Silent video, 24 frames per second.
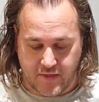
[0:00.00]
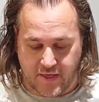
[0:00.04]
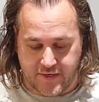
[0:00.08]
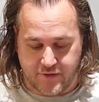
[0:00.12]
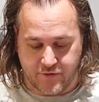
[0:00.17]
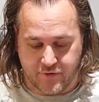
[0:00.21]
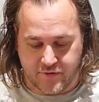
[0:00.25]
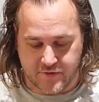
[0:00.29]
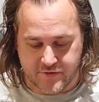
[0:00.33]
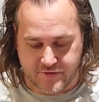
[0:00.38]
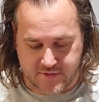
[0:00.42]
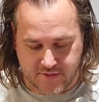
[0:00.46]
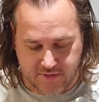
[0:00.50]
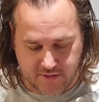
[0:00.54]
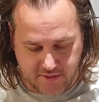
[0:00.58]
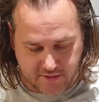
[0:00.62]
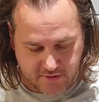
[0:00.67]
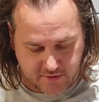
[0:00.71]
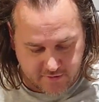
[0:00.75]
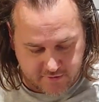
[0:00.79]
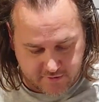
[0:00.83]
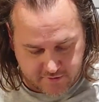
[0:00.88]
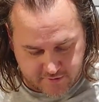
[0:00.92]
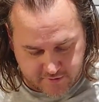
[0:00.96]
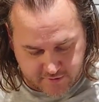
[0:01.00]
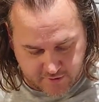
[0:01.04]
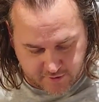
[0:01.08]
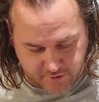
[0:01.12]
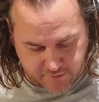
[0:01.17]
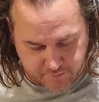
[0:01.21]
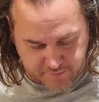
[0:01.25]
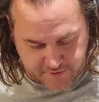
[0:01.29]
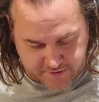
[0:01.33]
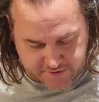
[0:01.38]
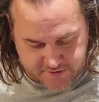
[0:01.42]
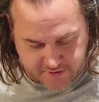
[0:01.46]
And you can see
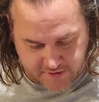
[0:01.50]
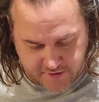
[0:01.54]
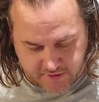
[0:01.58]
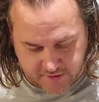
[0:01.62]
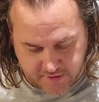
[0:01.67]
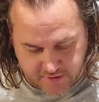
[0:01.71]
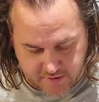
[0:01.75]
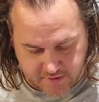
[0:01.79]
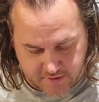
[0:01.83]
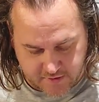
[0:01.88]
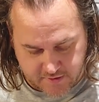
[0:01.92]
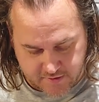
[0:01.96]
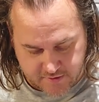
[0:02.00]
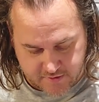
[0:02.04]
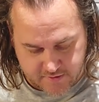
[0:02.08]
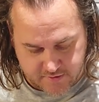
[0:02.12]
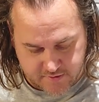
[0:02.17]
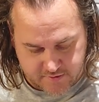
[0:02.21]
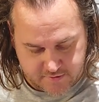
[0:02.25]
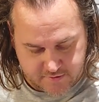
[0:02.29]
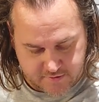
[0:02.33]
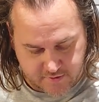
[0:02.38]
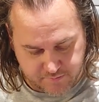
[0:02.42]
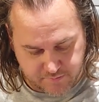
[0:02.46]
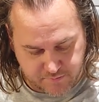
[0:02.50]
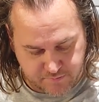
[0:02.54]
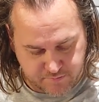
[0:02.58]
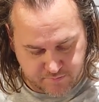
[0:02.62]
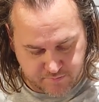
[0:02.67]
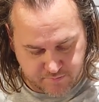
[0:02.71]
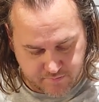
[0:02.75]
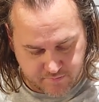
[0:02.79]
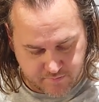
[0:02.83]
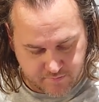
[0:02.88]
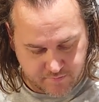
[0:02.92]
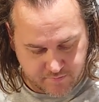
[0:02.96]
they're missing
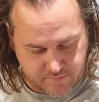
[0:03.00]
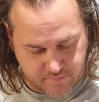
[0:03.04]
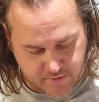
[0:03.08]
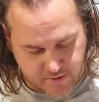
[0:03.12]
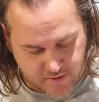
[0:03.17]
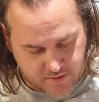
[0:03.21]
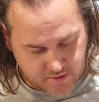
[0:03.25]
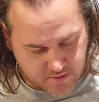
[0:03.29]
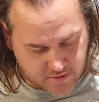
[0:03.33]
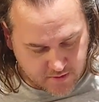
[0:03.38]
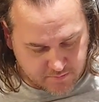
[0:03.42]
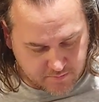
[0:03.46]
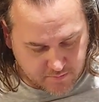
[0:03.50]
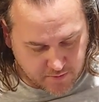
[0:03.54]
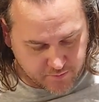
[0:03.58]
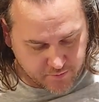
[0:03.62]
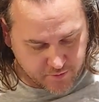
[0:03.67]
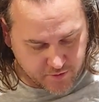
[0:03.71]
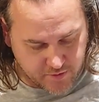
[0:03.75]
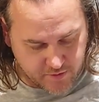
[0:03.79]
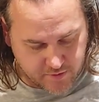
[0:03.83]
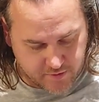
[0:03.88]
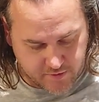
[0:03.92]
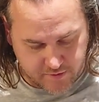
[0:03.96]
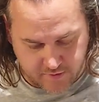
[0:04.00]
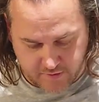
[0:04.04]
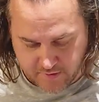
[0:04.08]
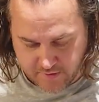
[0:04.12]
some memory,